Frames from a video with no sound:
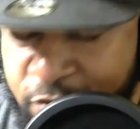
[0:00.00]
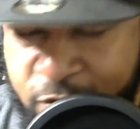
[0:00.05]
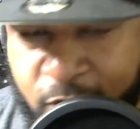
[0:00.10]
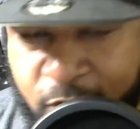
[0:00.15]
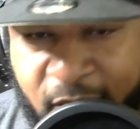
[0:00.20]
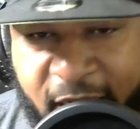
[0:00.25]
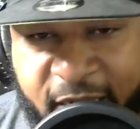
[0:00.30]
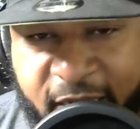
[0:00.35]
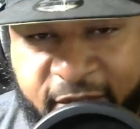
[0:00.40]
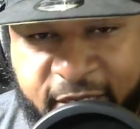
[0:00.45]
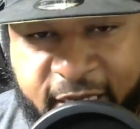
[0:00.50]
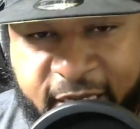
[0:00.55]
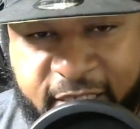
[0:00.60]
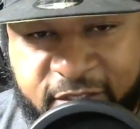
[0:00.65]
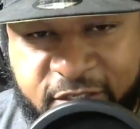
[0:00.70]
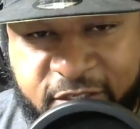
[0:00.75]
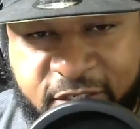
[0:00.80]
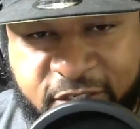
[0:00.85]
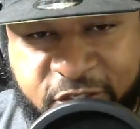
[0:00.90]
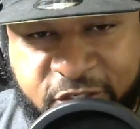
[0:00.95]
you like
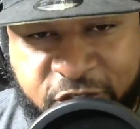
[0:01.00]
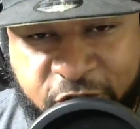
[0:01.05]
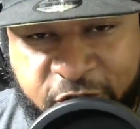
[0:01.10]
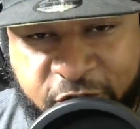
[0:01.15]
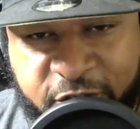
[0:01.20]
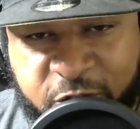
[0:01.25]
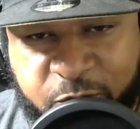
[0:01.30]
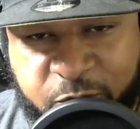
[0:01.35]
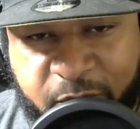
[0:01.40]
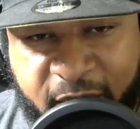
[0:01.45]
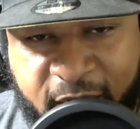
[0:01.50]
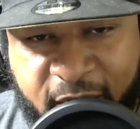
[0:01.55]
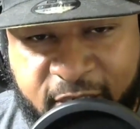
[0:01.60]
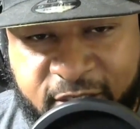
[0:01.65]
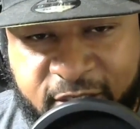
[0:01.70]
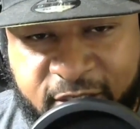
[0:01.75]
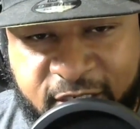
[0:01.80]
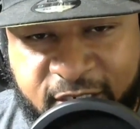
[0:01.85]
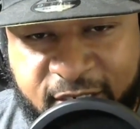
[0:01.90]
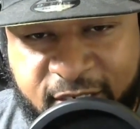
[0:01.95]
as an insurance
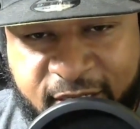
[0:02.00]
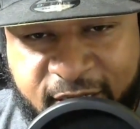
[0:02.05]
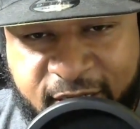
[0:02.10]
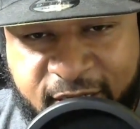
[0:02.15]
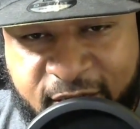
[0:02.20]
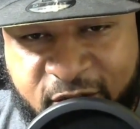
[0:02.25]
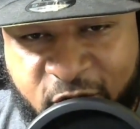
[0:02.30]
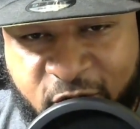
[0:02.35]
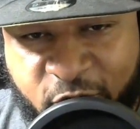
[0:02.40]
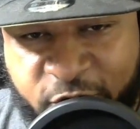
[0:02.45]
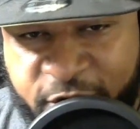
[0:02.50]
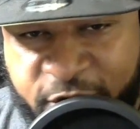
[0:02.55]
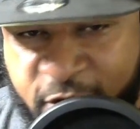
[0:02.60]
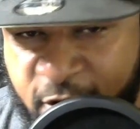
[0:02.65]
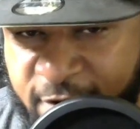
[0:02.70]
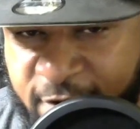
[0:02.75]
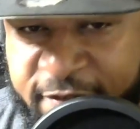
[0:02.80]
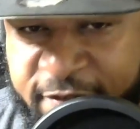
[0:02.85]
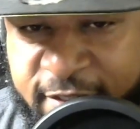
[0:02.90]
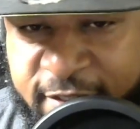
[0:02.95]
policy on the
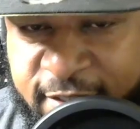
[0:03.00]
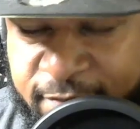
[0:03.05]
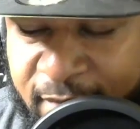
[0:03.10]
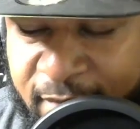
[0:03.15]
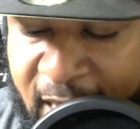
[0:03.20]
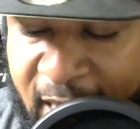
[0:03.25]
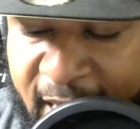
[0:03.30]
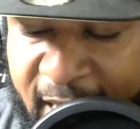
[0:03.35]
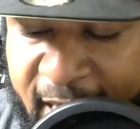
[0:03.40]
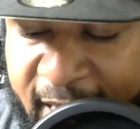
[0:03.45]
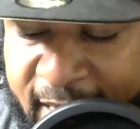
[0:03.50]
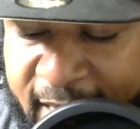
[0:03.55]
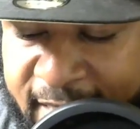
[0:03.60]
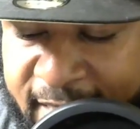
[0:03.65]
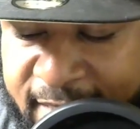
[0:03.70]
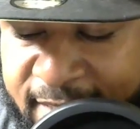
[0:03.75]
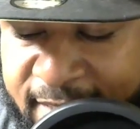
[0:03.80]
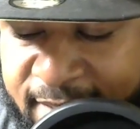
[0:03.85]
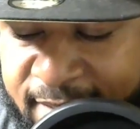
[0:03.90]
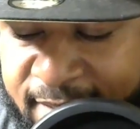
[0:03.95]
offensive
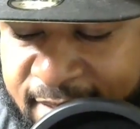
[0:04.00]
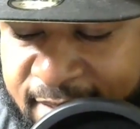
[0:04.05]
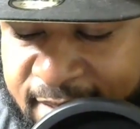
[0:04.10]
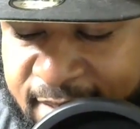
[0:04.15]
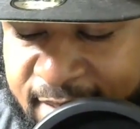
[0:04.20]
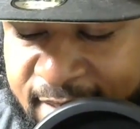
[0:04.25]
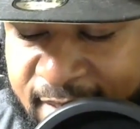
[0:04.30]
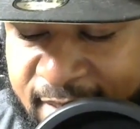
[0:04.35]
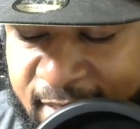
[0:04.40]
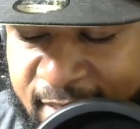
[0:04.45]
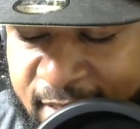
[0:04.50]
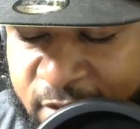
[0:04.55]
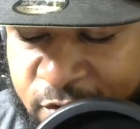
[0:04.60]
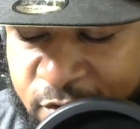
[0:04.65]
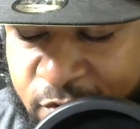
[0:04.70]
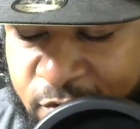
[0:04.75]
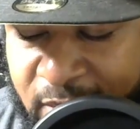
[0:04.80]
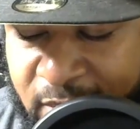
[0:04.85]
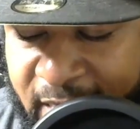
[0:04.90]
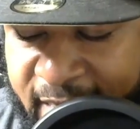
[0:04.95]
line? Do
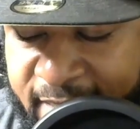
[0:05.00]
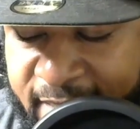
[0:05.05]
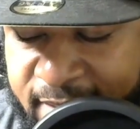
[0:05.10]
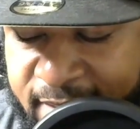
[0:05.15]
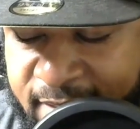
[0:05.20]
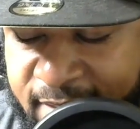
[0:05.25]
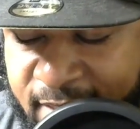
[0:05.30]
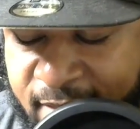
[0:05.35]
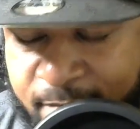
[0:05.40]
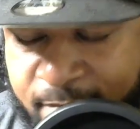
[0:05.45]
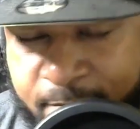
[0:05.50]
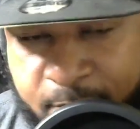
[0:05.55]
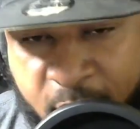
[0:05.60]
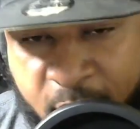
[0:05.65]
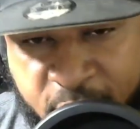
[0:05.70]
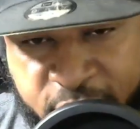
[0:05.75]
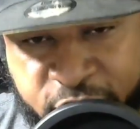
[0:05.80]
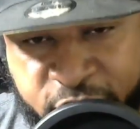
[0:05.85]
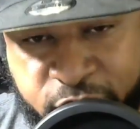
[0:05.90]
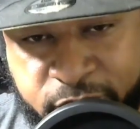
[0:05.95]
you like
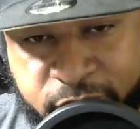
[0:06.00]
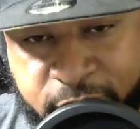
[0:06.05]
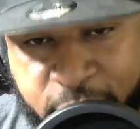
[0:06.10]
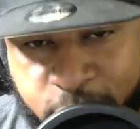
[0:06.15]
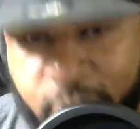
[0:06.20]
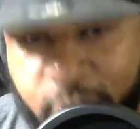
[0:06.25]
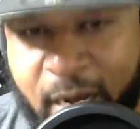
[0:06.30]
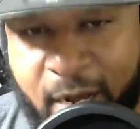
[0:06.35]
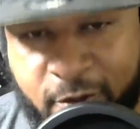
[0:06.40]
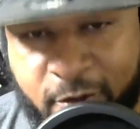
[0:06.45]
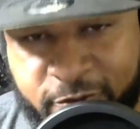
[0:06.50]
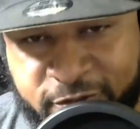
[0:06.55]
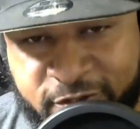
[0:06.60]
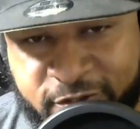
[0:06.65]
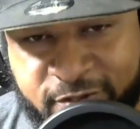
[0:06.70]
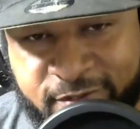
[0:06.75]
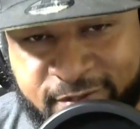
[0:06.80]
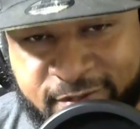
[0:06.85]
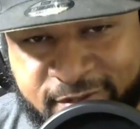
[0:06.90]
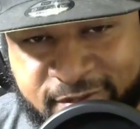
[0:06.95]
Marshall
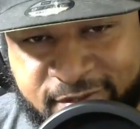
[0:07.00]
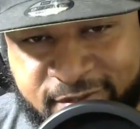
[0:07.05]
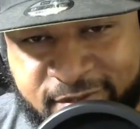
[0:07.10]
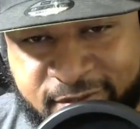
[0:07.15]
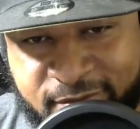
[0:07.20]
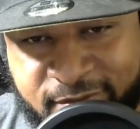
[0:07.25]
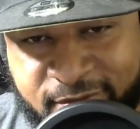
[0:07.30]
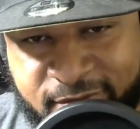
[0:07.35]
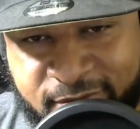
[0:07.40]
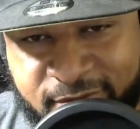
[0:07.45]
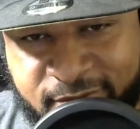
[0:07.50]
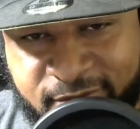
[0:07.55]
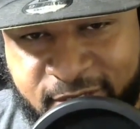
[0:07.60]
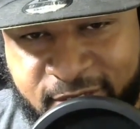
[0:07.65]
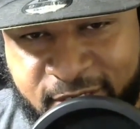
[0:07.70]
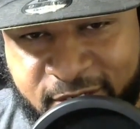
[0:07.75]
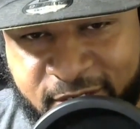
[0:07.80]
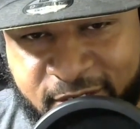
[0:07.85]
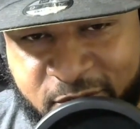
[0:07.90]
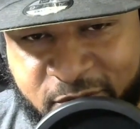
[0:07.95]
Newhouse?
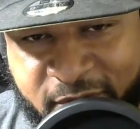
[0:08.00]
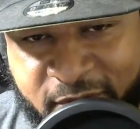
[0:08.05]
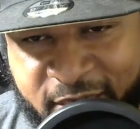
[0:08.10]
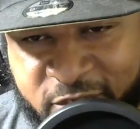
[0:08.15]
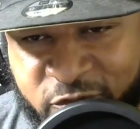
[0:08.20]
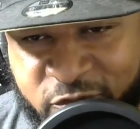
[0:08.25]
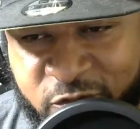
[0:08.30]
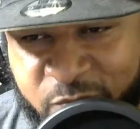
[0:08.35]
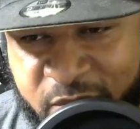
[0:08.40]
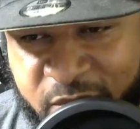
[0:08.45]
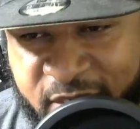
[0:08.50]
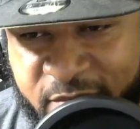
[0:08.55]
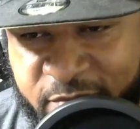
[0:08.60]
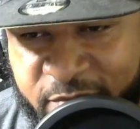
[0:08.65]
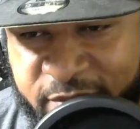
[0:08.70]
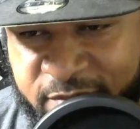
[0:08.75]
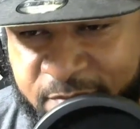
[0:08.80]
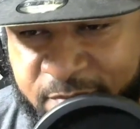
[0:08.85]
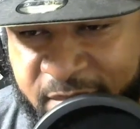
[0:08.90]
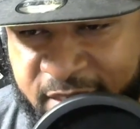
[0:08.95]
You know, Andrus Peat
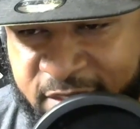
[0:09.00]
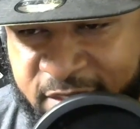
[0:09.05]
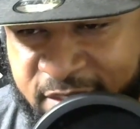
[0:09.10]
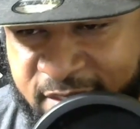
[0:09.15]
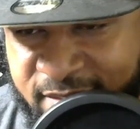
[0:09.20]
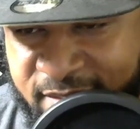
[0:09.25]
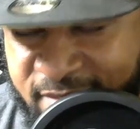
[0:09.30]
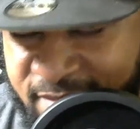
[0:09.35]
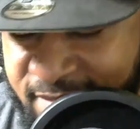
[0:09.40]
was mentioned.